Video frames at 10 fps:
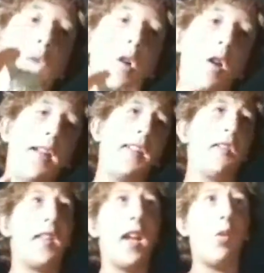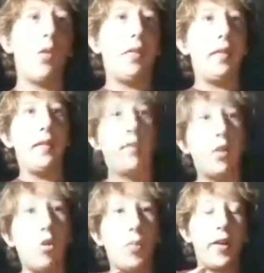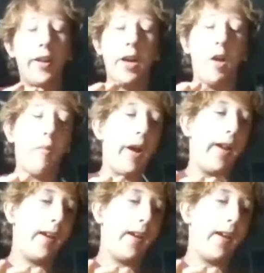But as I was saying with the skull pendant, I might